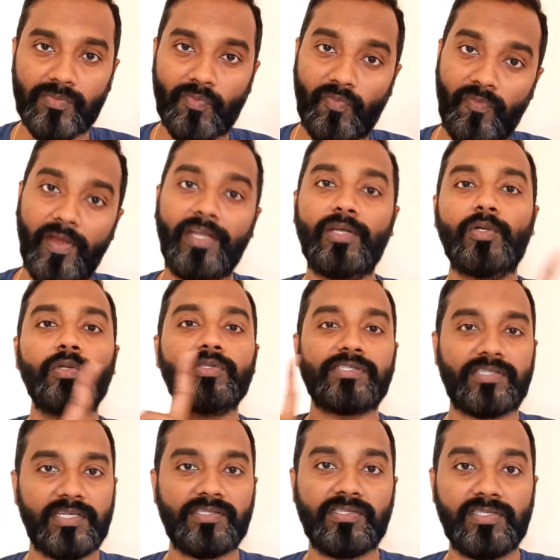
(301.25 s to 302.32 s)
went to
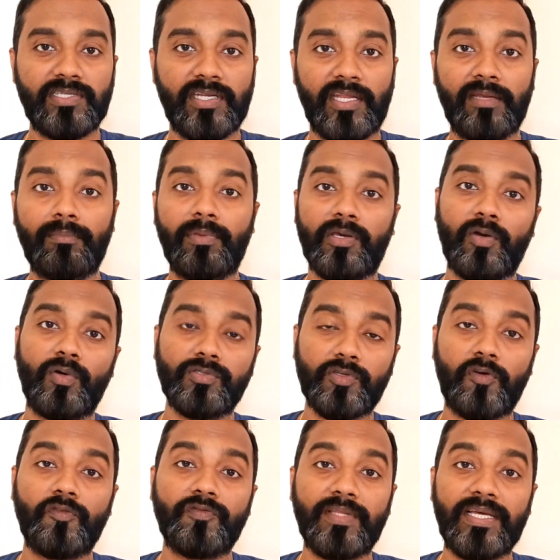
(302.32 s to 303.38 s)
stress engineering because
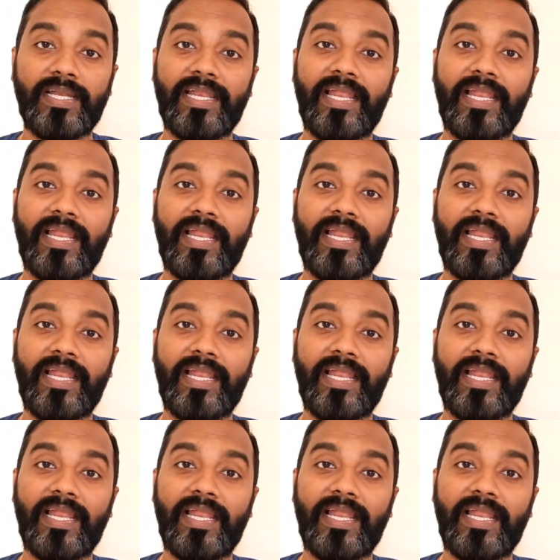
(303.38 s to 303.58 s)
of the